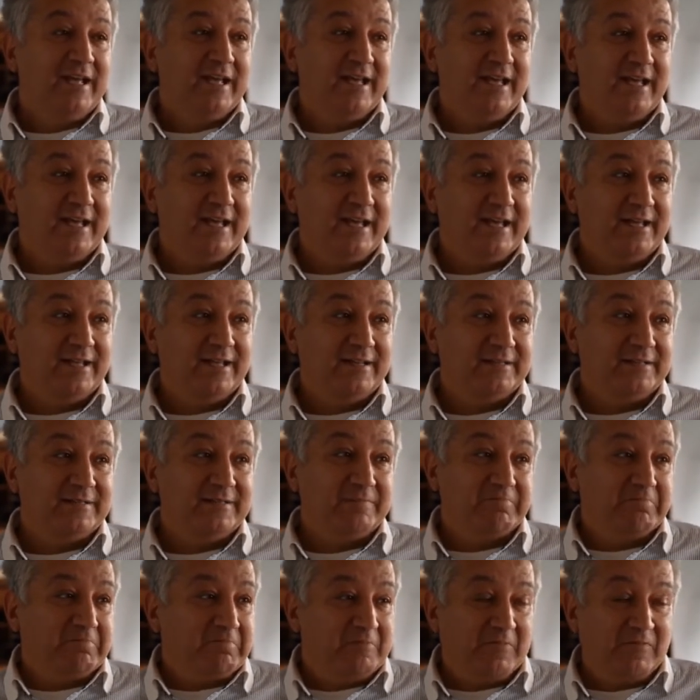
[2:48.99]

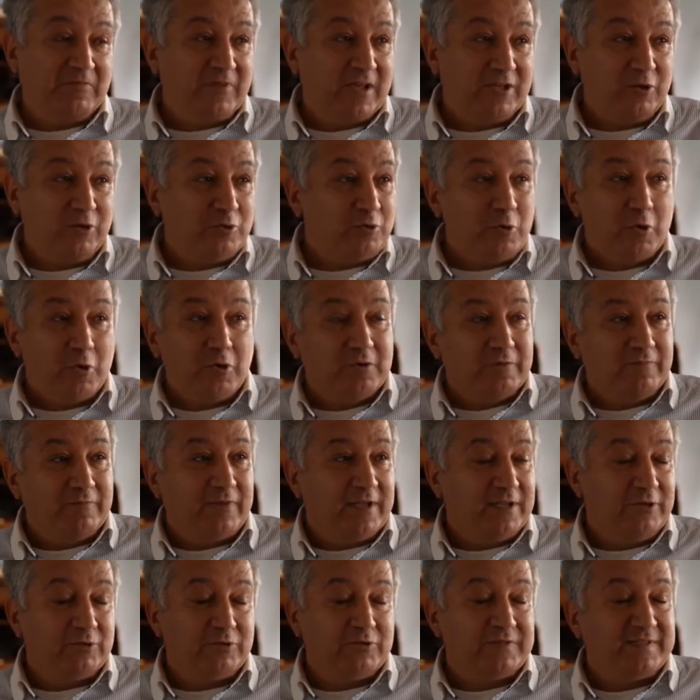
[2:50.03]
and when you go
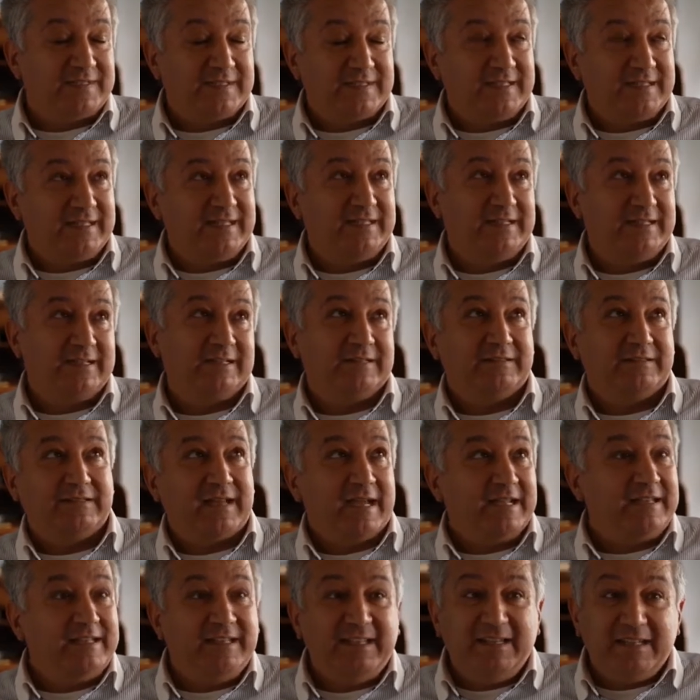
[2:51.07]
when you see the
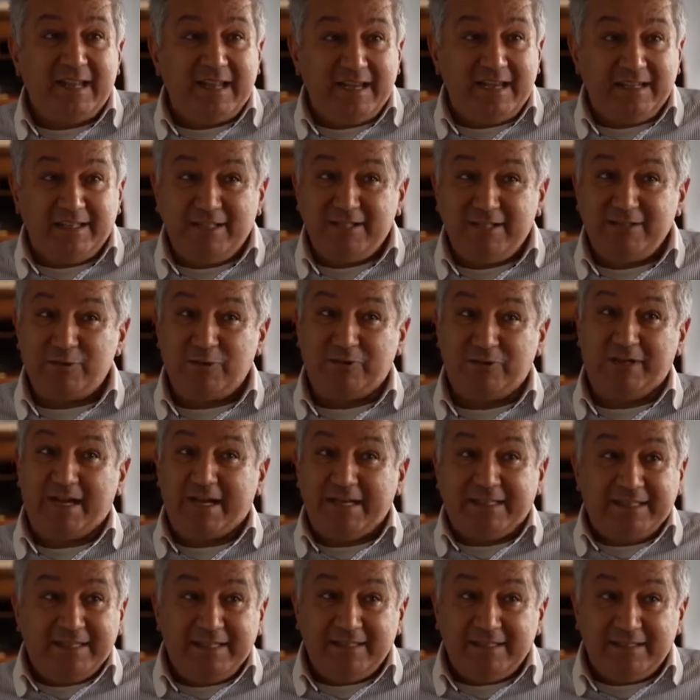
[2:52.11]
1980s or
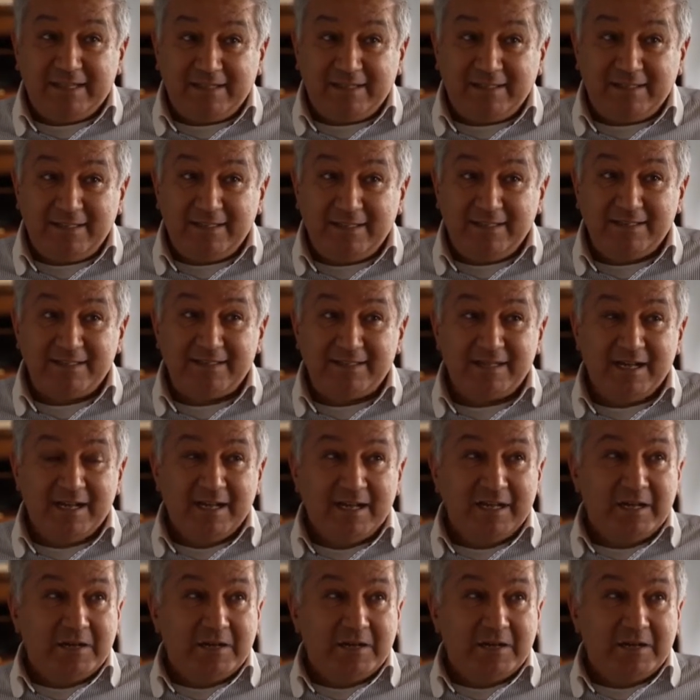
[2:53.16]
1990s